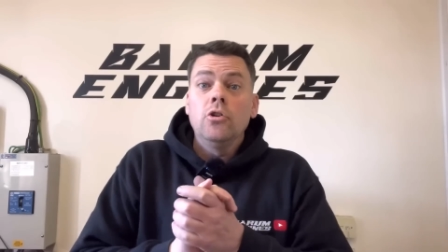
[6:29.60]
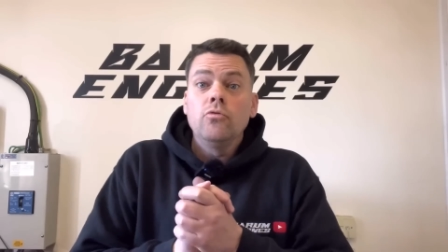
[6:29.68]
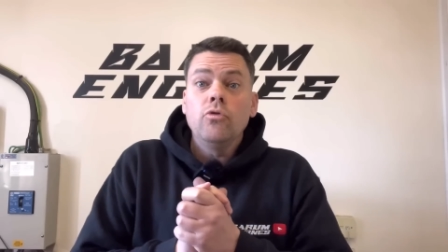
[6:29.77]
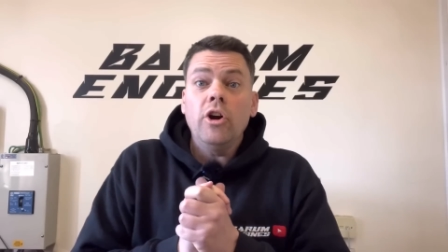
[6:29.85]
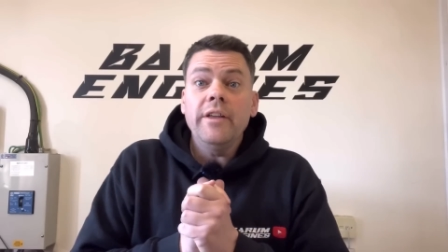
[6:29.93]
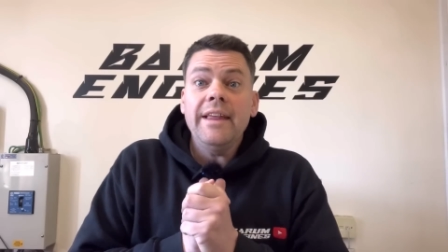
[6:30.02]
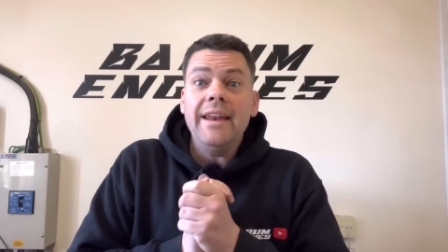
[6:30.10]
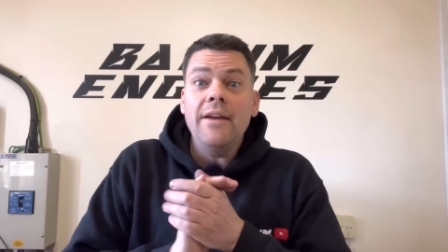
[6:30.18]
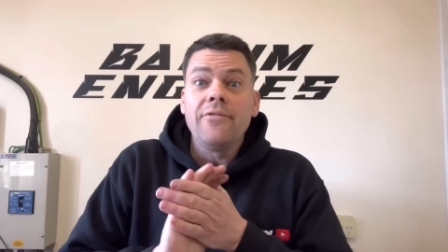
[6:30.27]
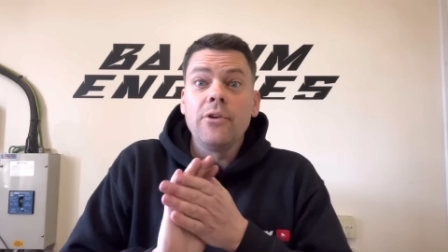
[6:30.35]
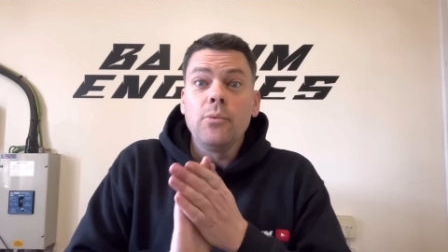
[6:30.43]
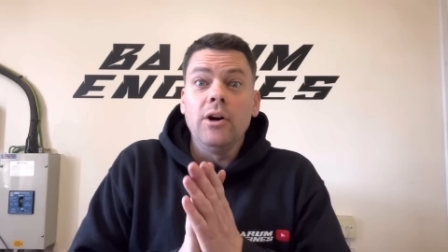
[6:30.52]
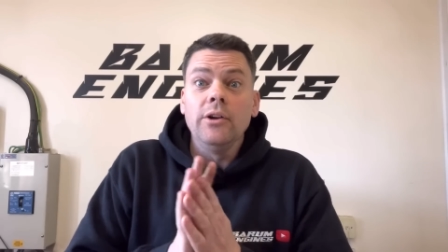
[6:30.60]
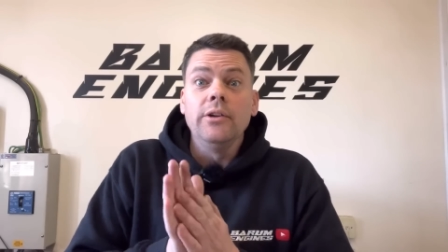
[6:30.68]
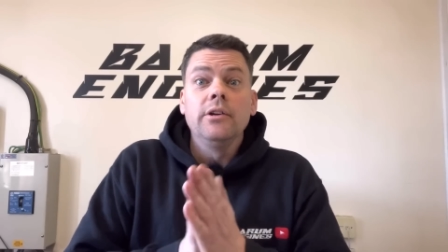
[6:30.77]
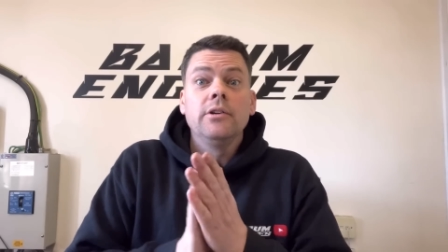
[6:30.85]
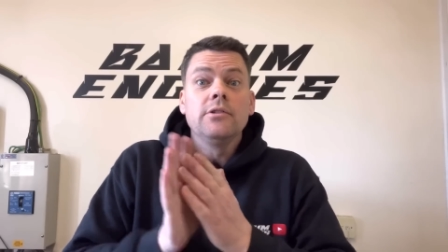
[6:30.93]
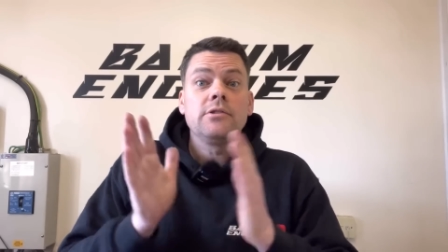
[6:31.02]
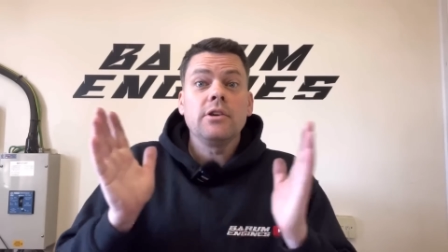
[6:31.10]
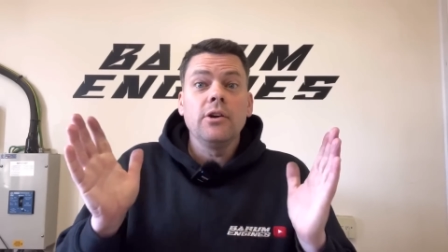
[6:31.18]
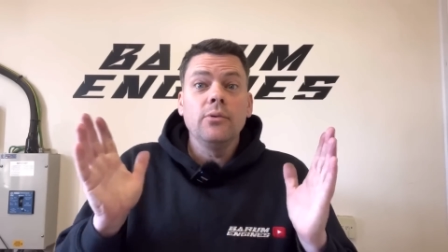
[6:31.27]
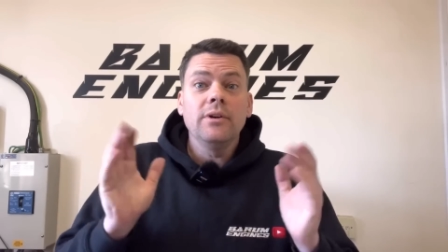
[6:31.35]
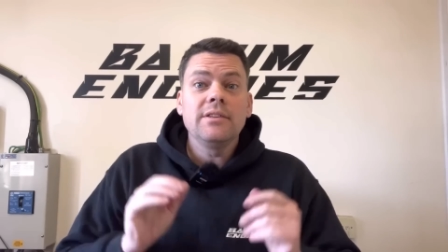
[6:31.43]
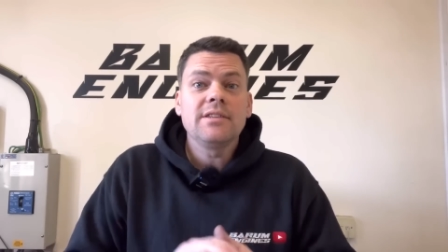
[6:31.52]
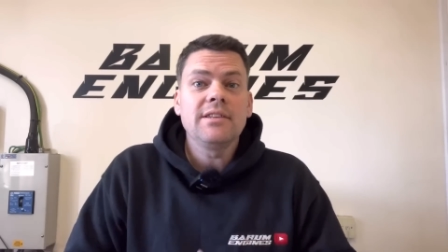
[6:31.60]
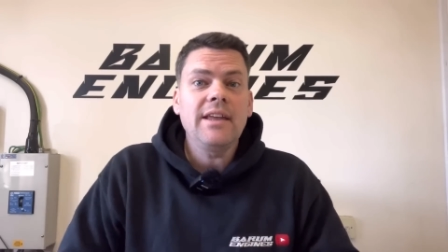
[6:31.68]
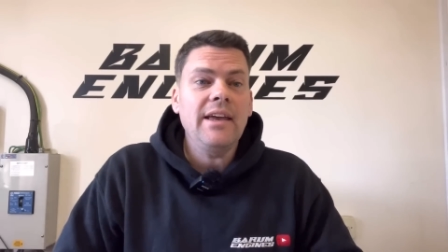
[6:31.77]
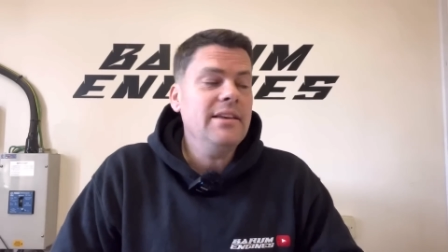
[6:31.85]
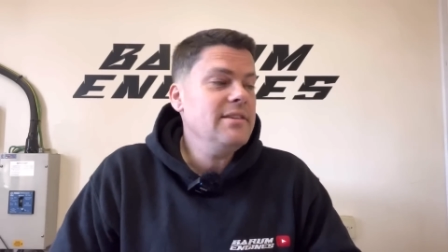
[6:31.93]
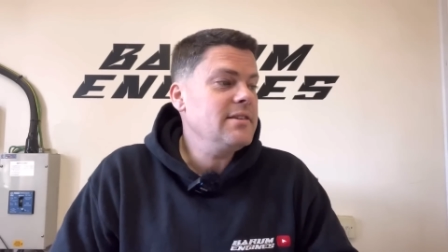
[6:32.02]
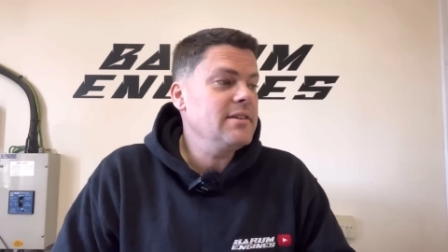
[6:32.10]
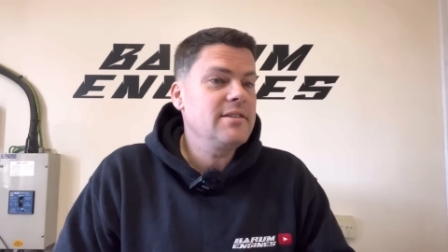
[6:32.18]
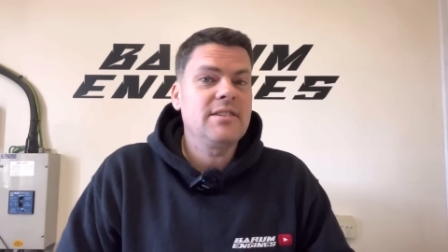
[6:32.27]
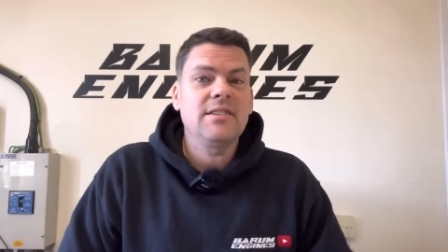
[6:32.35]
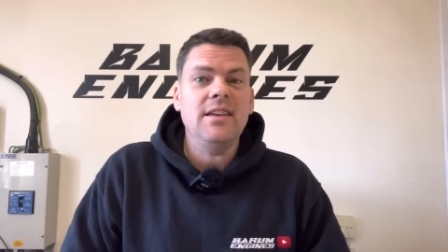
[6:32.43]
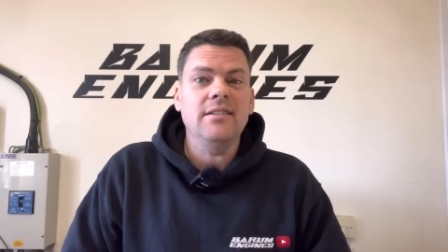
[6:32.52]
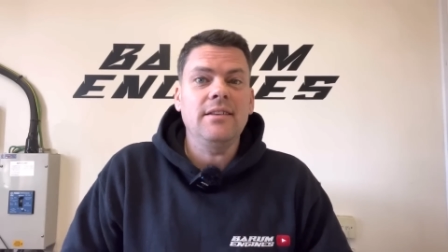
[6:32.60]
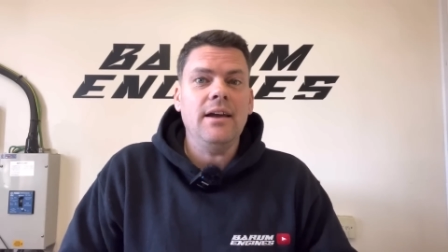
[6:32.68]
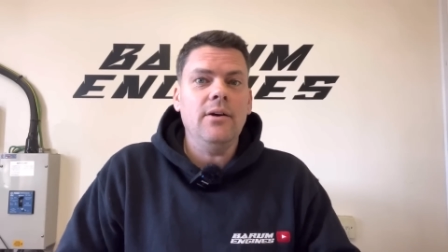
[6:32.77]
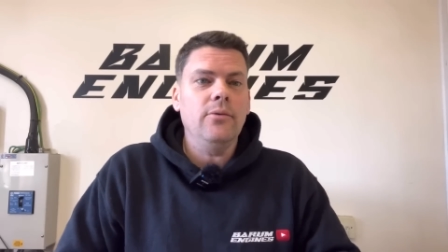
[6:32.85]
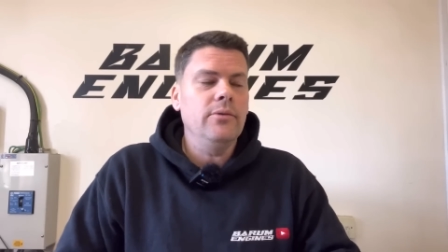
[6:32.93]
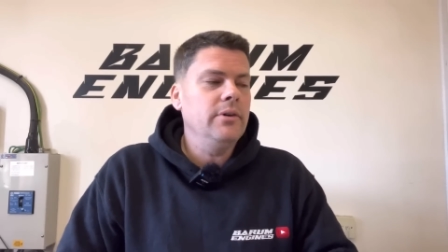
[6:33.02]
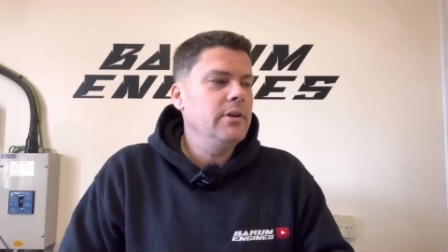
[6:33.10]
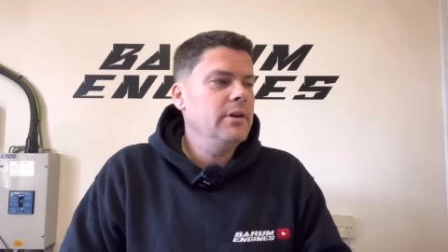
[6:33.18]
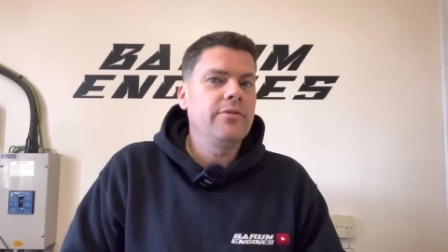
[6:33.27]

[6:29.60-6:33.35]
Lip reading: Right then, everyone. So today's sit down